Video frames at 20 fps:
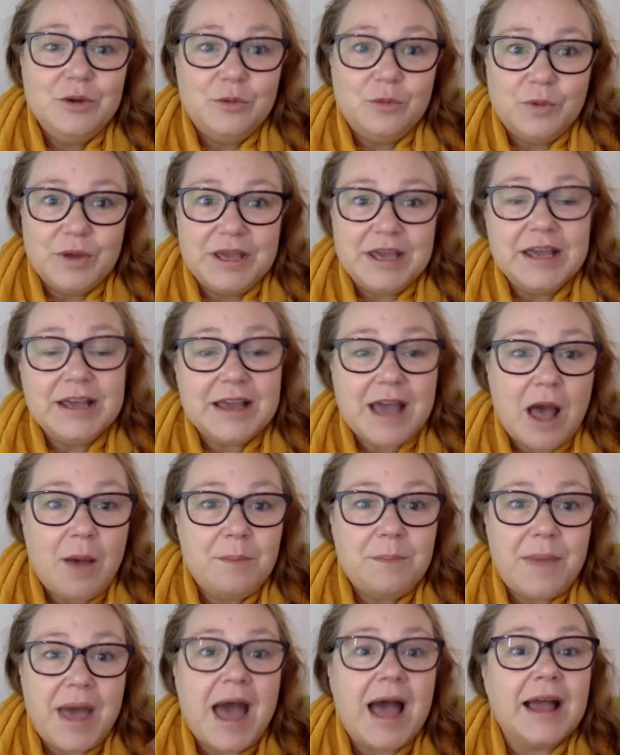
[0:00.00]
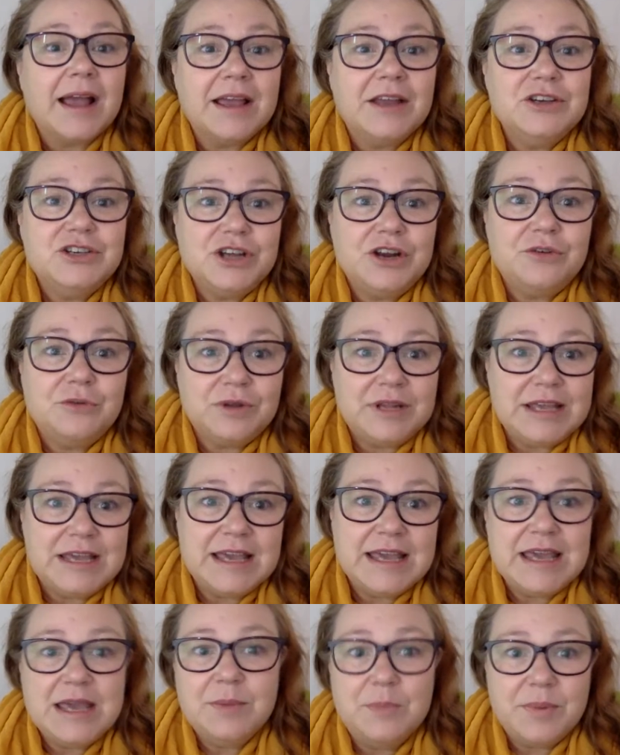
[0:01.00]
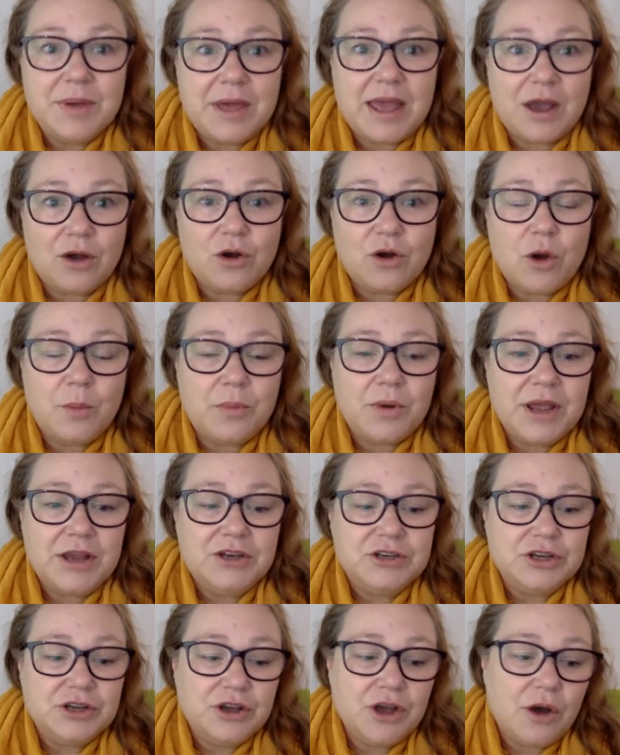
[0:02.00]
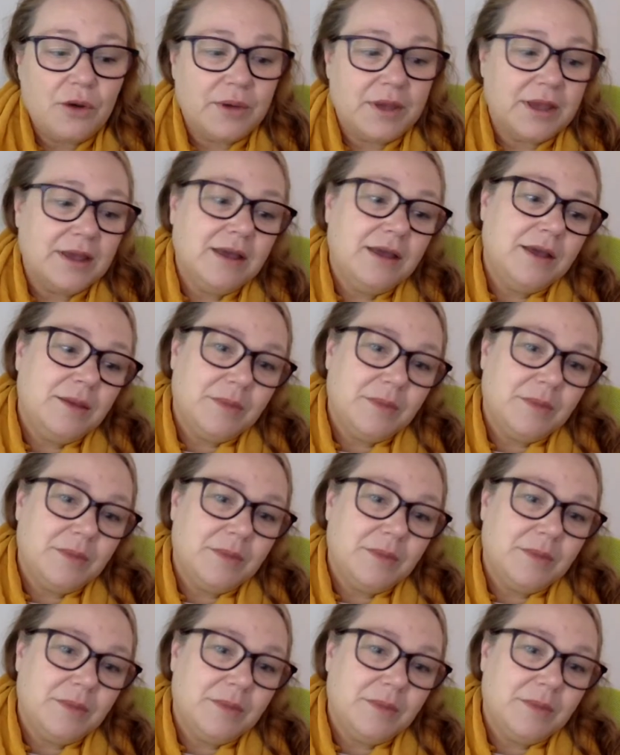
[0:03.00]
we can come back and generally keep our comprehension going.